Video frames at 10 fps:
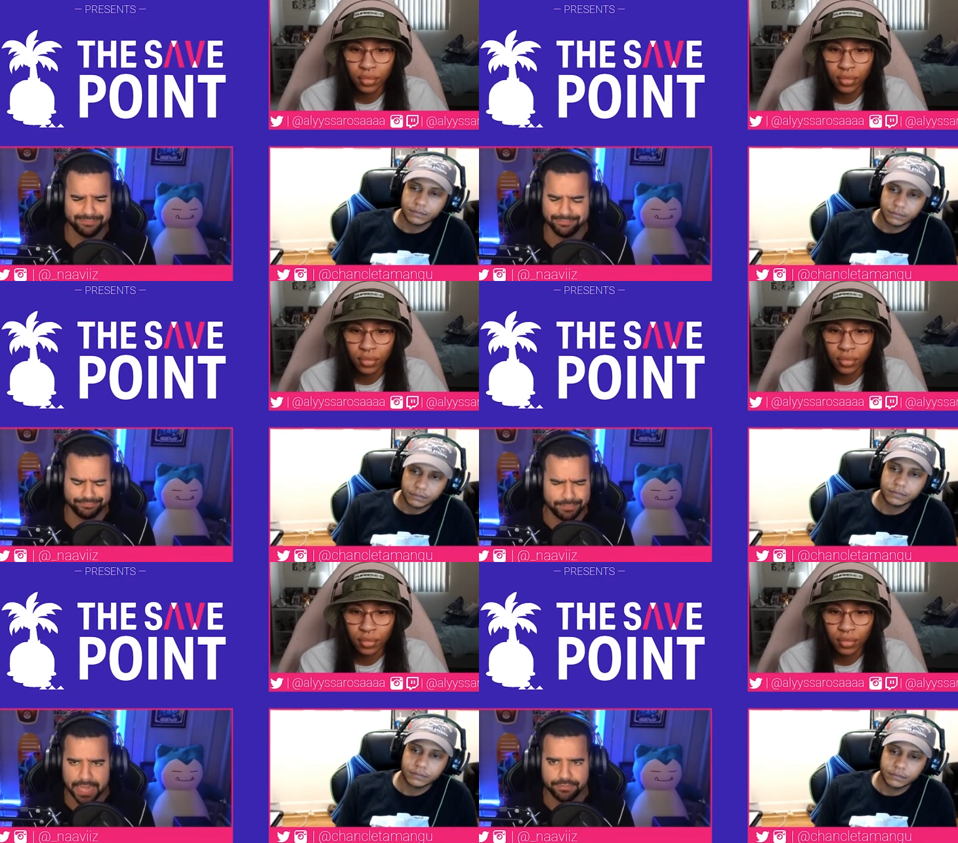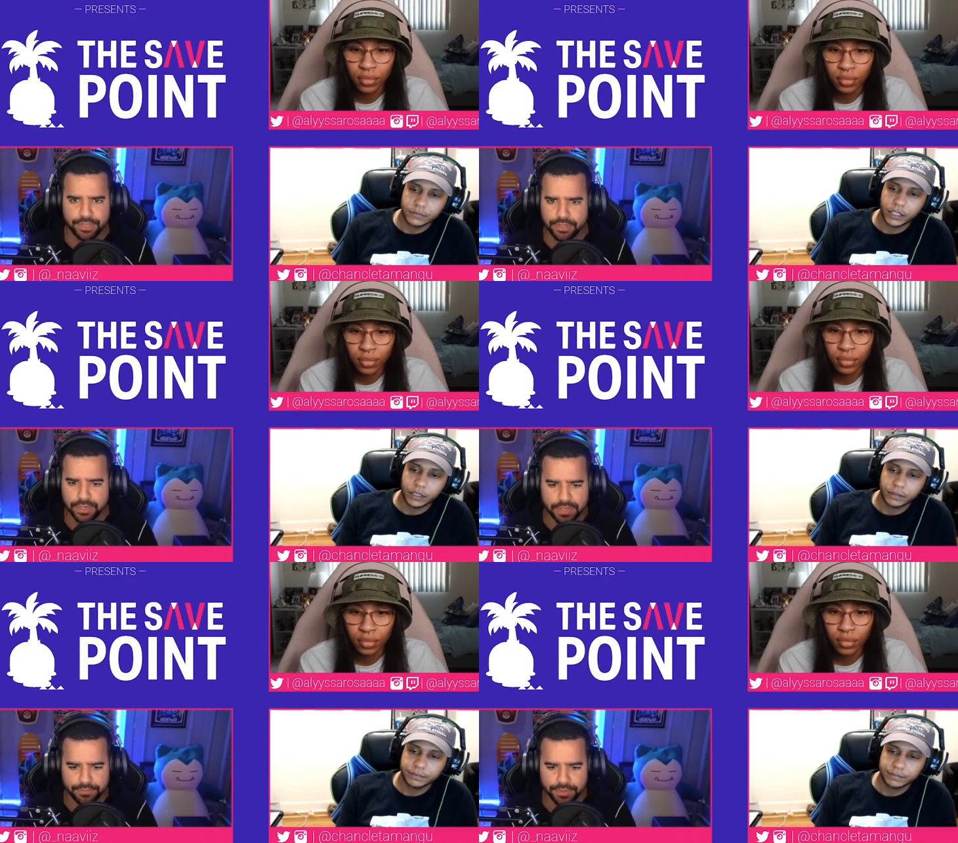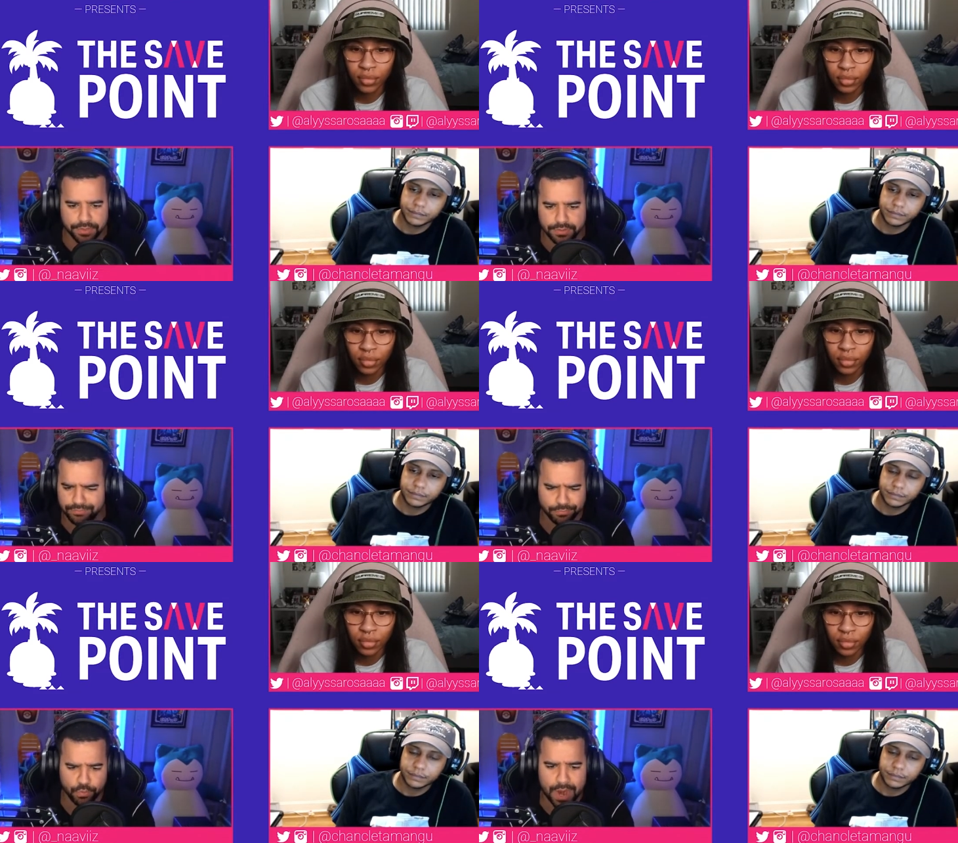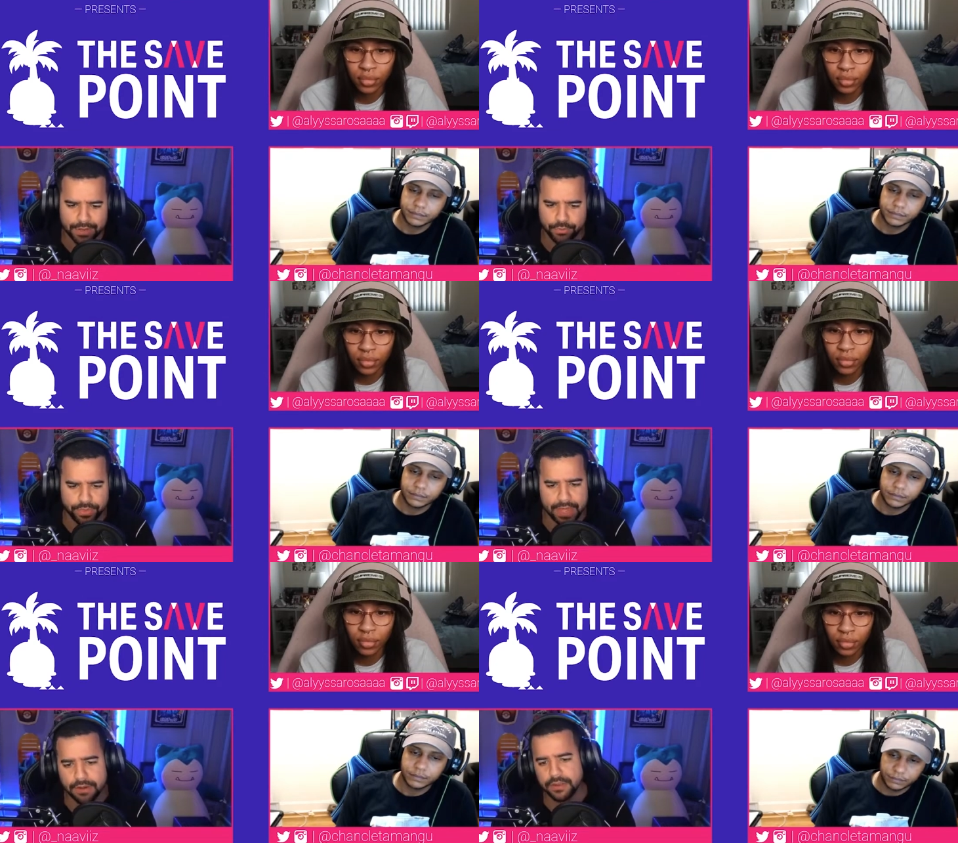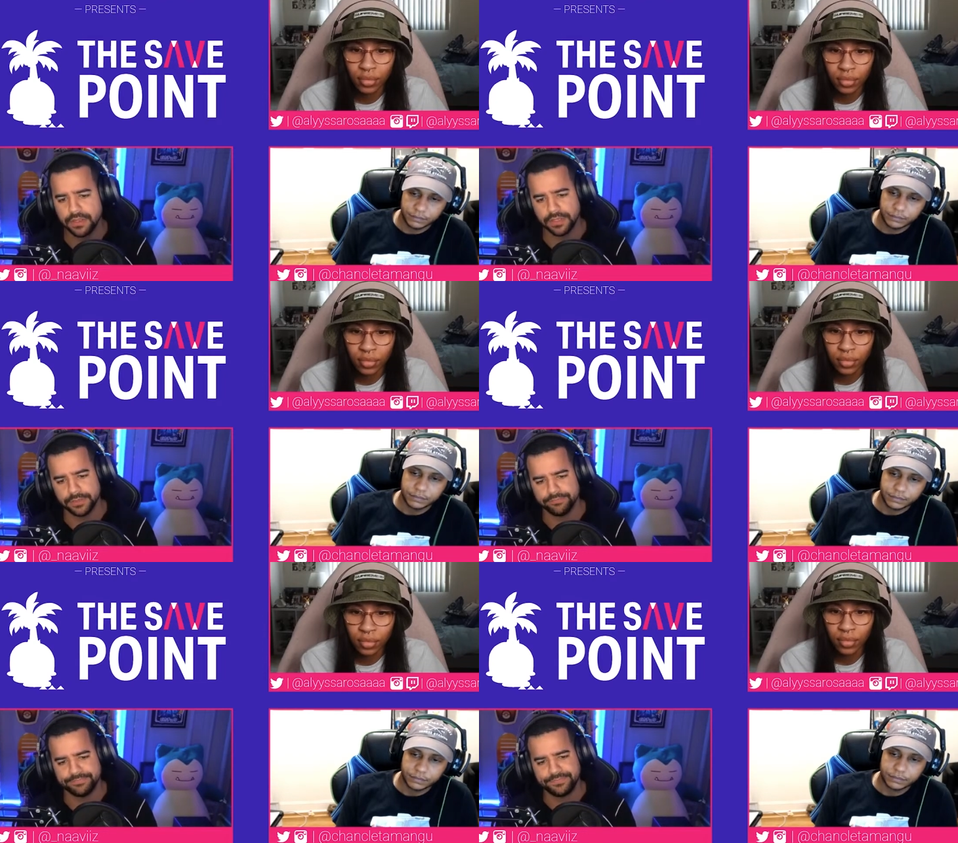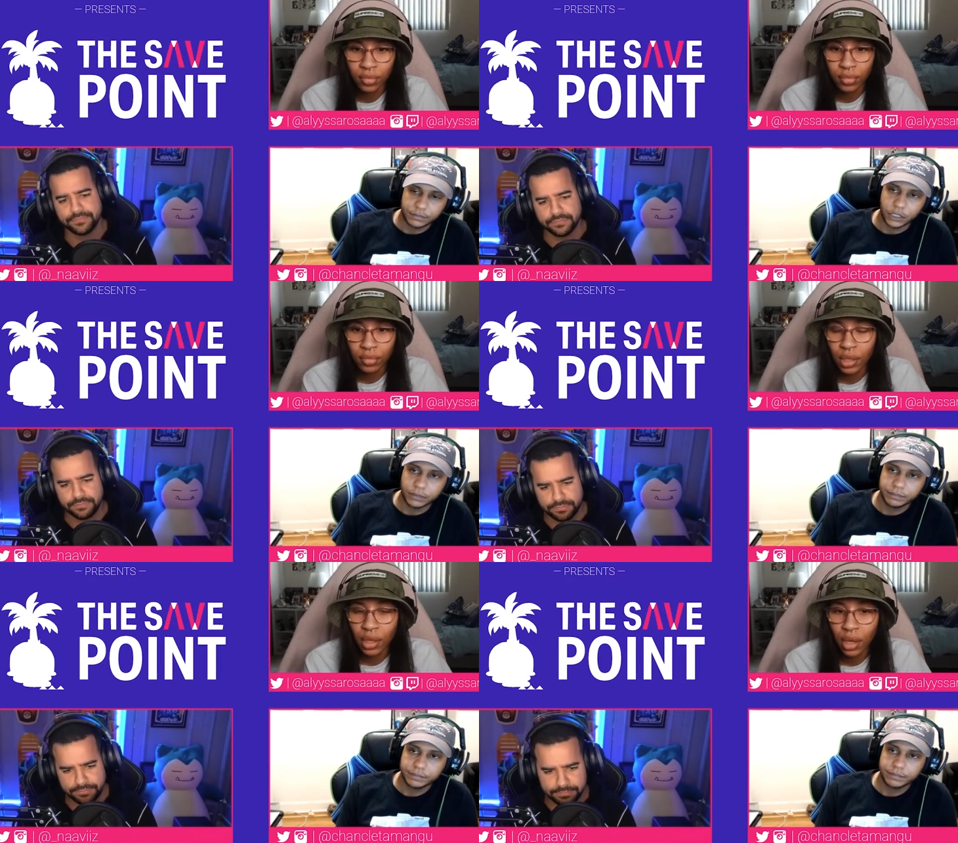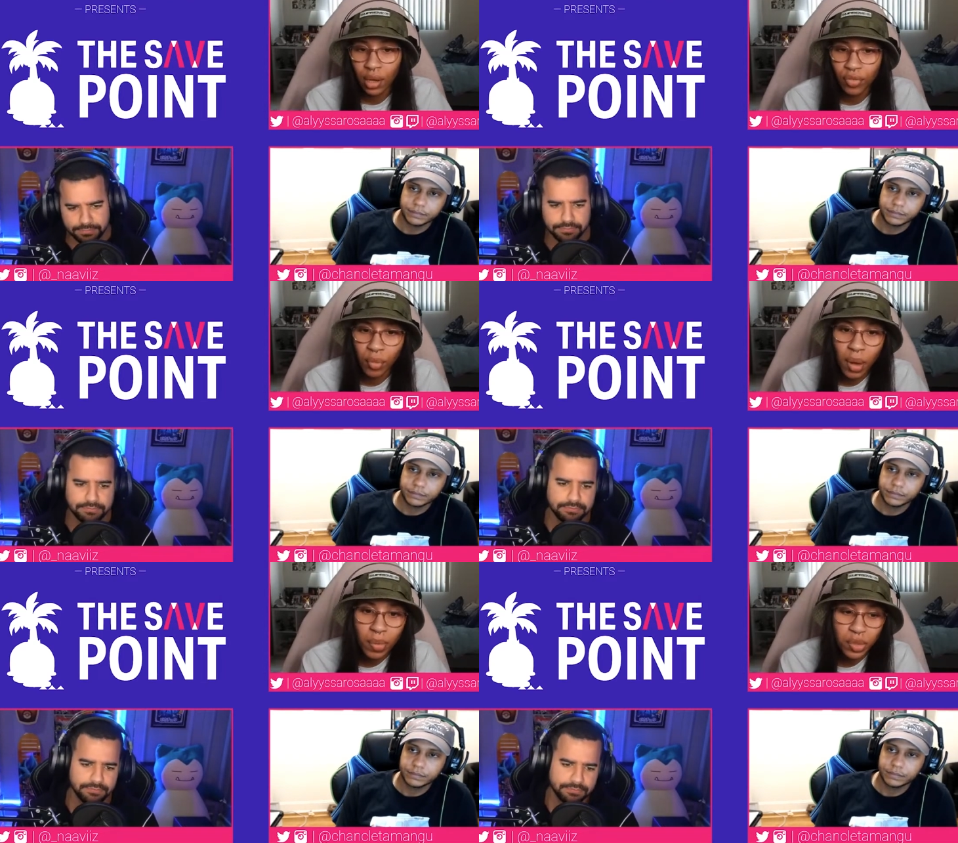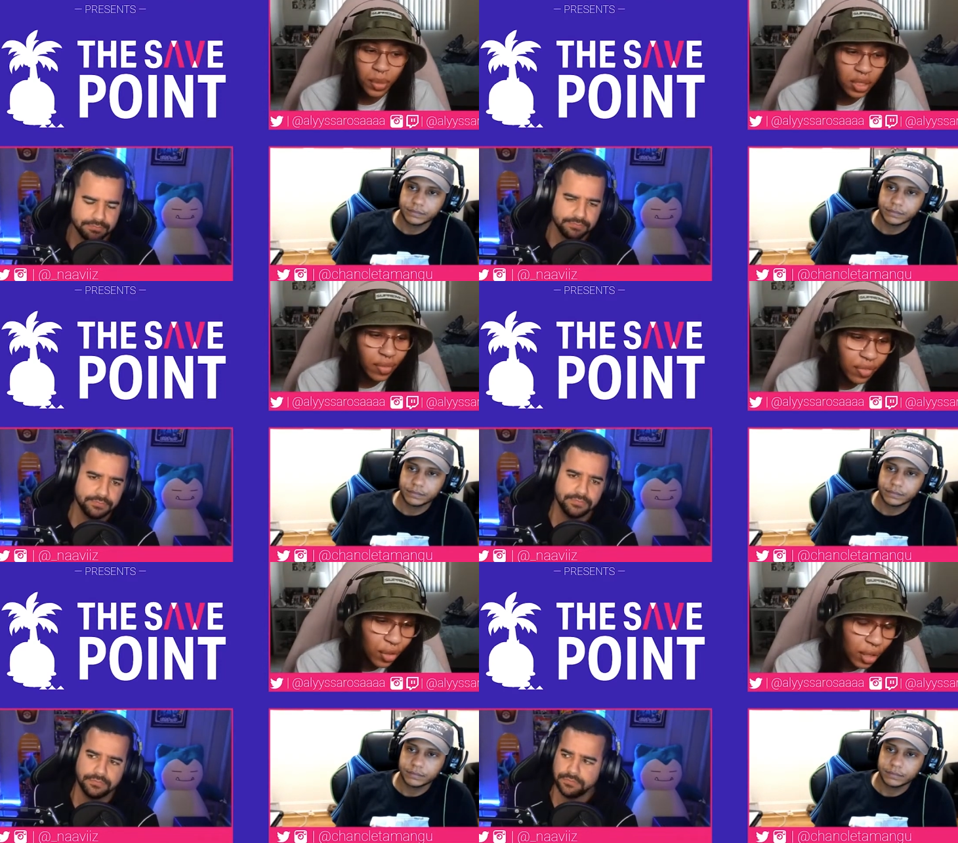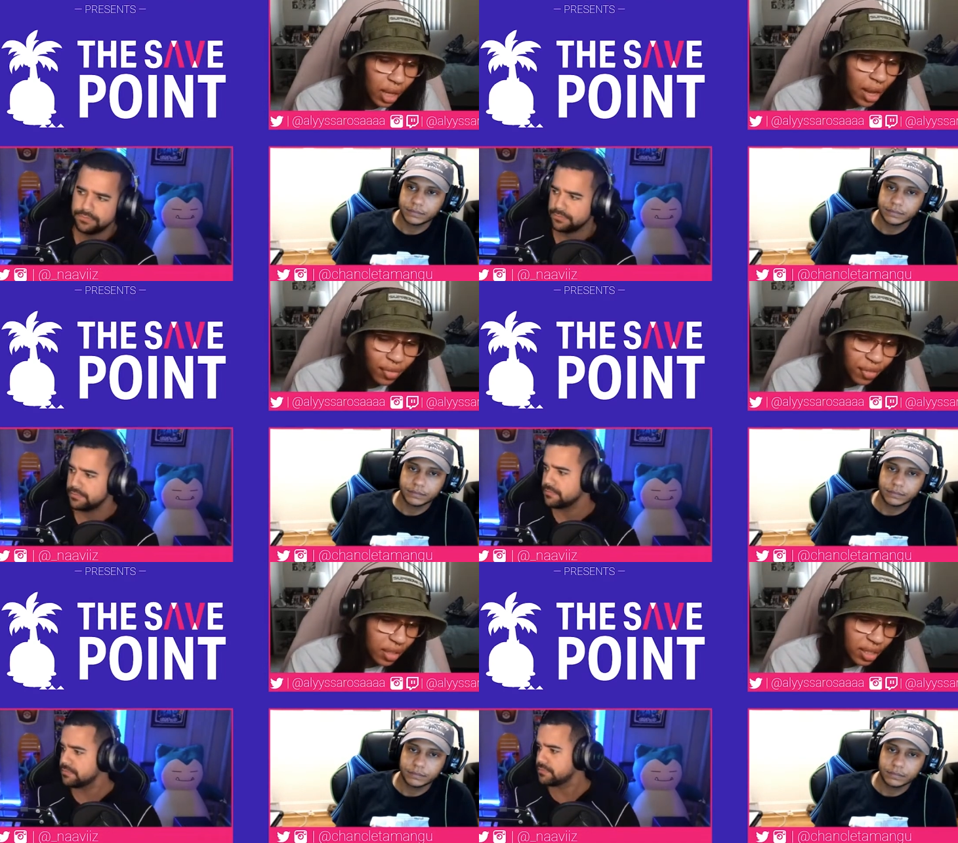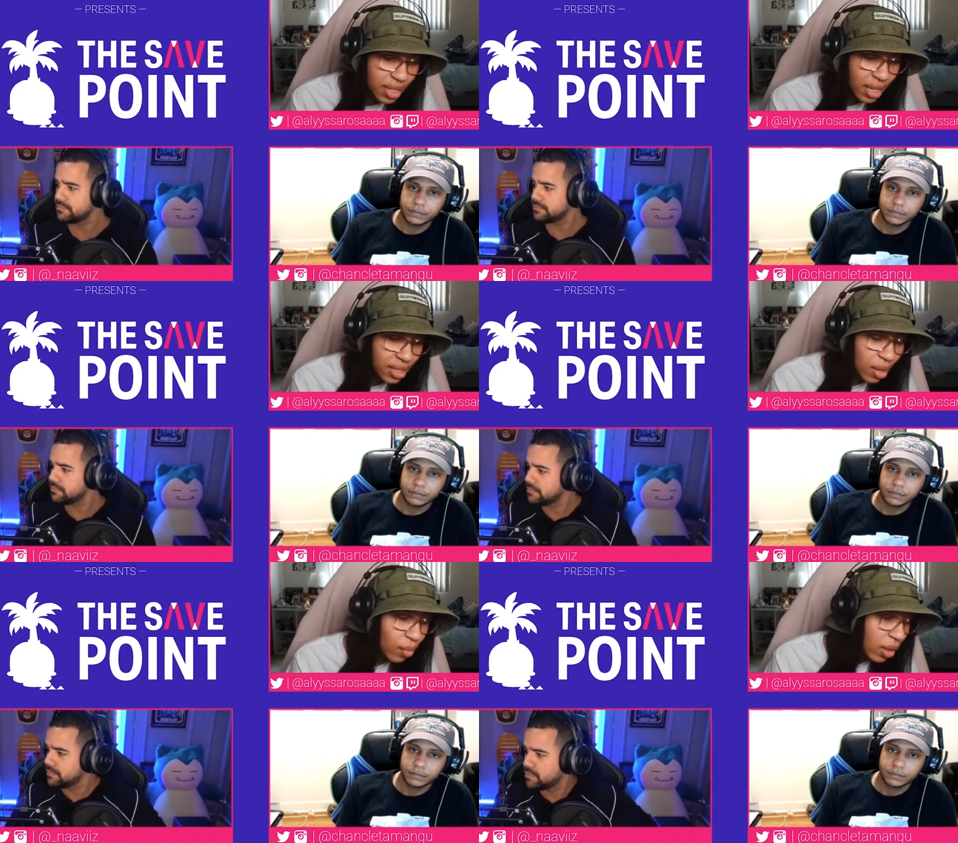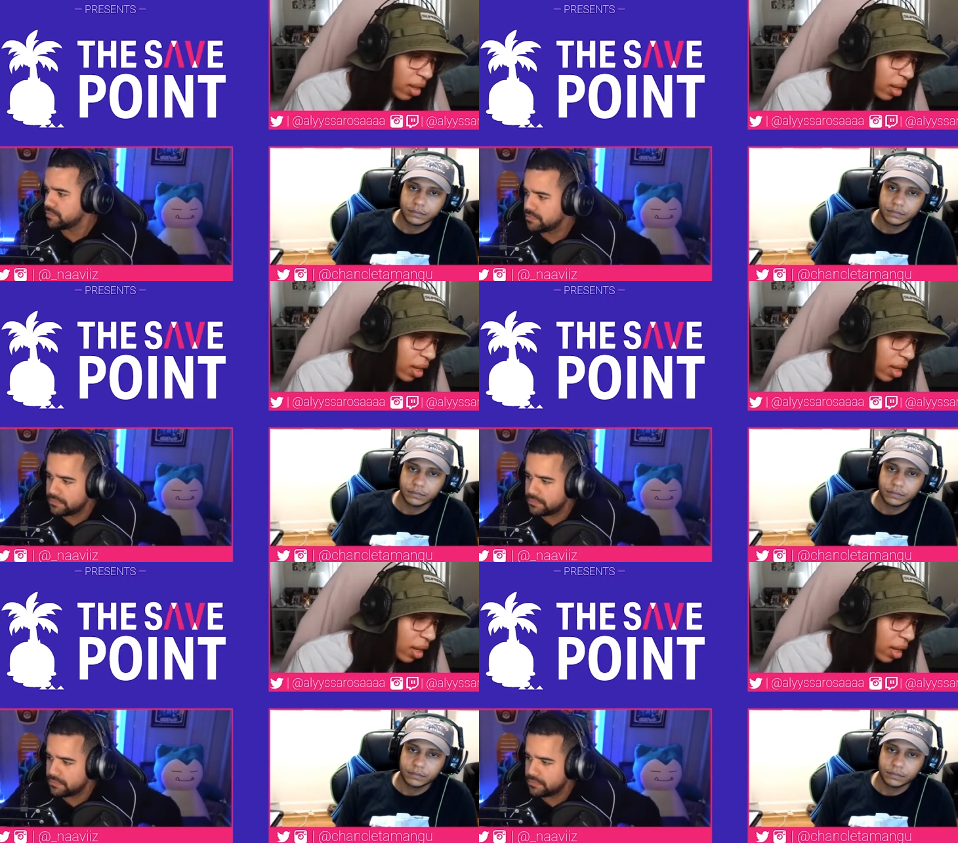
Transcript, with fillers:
Speaker 1: Yeah, yeah she's gonna definitely rock through that. Yeah.
Speaker 2: Yeah, from my perspective, I feel that I feel the exact same way that